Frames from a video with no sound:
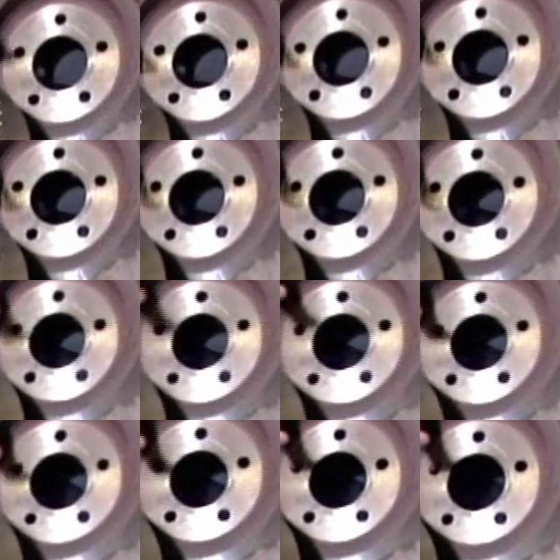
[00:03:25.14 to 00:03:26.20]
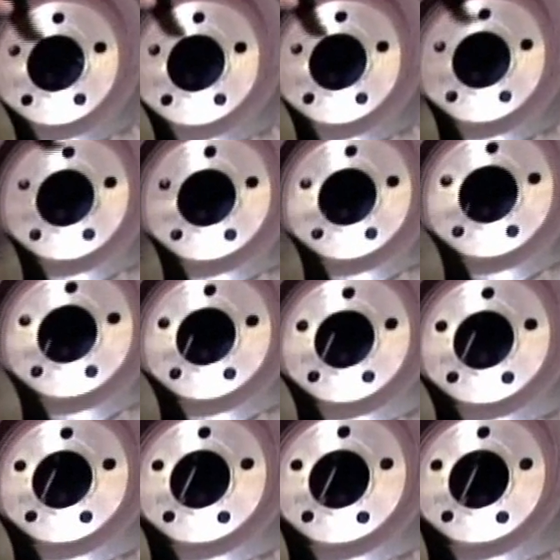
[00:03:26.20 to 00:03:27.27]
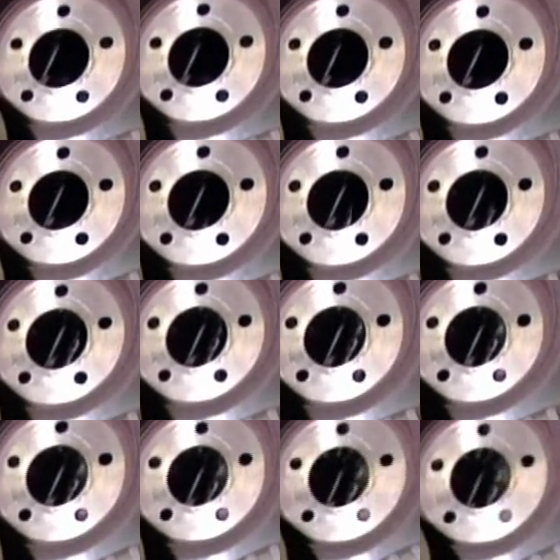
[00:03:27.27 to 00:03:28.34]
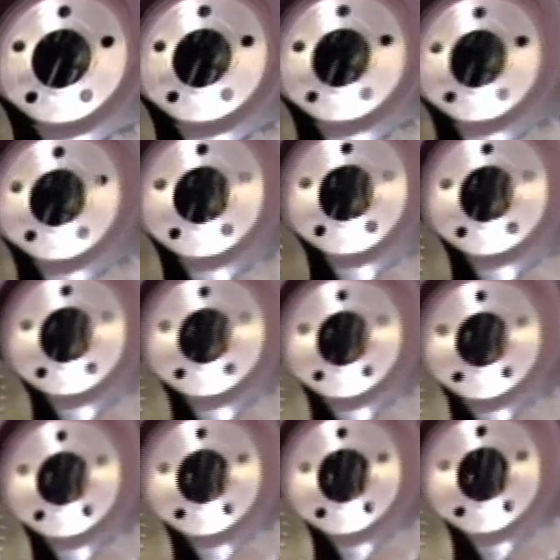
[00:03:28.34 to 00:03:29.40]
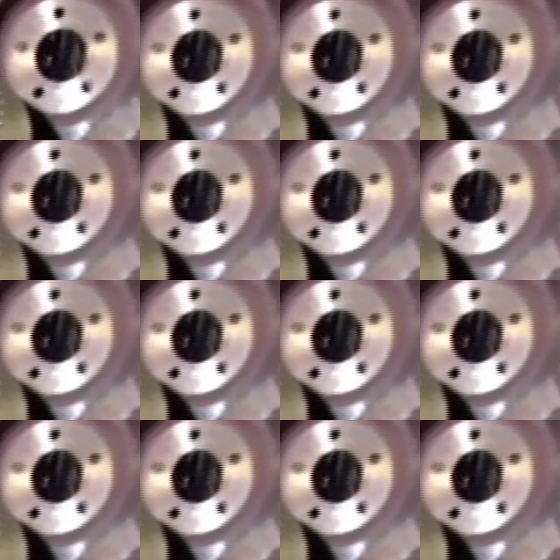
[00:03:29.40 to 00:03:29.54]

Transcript: gonna not have that vibration problem. The biggest thing I can